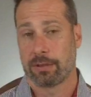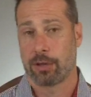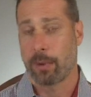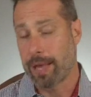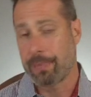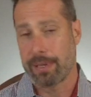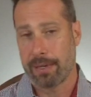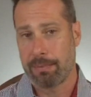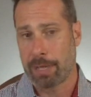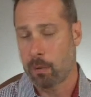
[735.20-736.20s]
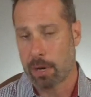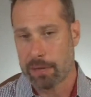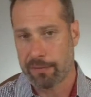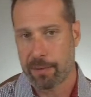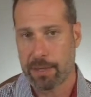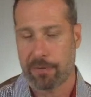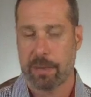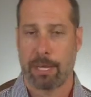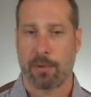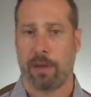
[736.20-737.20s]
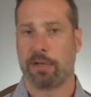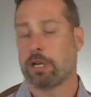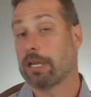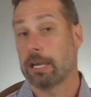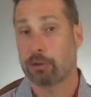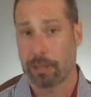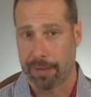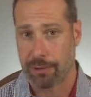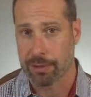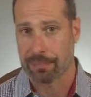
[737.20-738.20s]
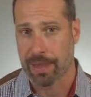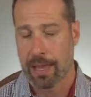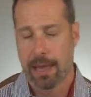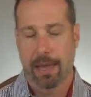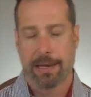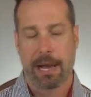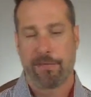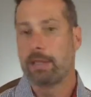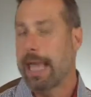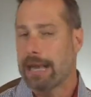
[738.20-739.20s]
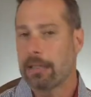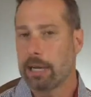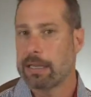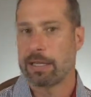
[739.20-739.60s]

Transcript: showing up in, in blood work from a, from a standpoint of just cholesterol levels. Now, if you take a look at